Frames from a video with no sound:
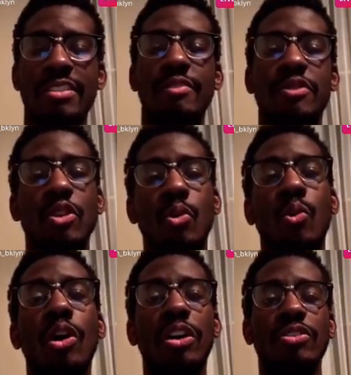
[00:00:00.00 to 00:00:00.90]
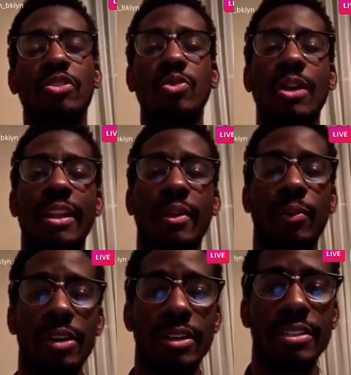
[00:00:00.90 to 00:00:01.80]
And if so, walk us through how that
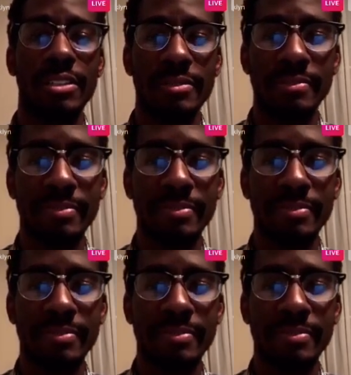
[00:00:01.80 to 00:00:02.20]
was.